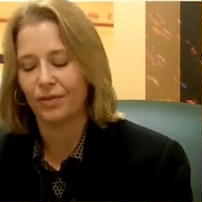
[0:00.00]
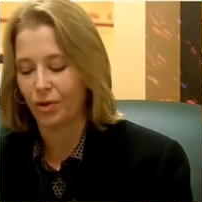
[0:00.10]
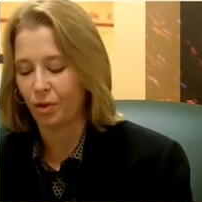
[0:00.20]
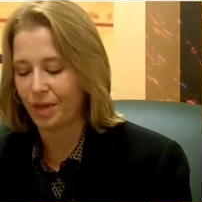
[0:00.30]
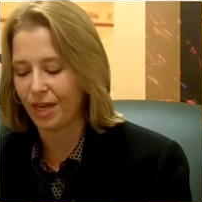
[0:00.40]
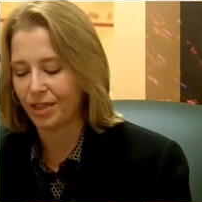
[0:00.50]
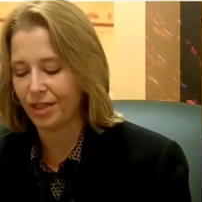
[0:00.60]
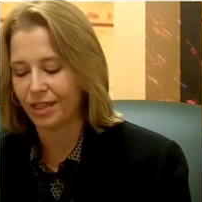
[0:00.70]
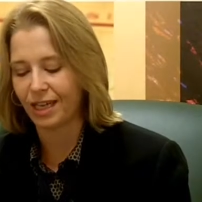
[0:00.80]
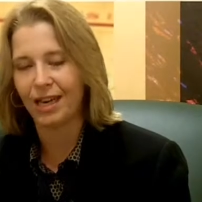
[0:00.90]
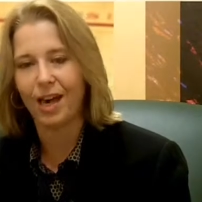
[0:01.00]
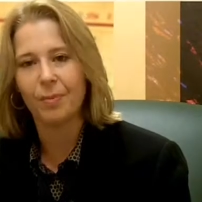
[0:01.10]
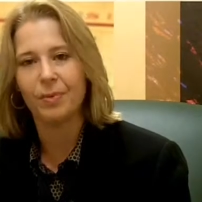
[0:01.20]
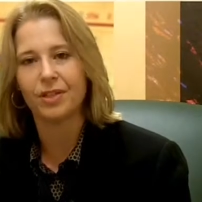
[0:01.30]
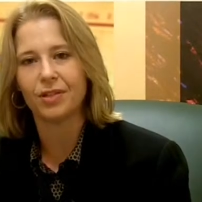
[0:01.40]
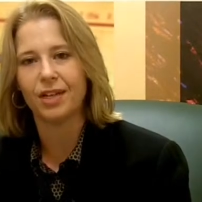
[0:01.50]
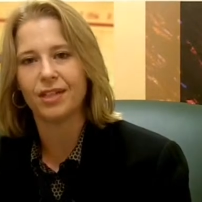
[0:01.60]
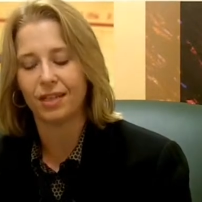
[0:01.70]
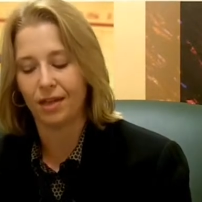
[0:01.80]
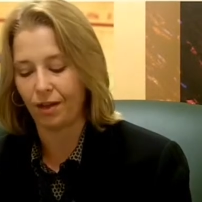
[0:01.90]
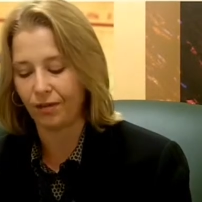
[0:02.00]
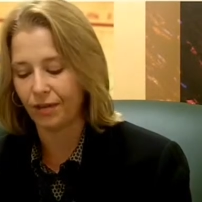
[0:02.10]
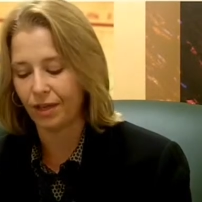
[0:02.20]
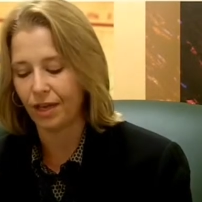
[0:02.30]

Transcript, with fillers: of stroke patients cannot be stressed enough.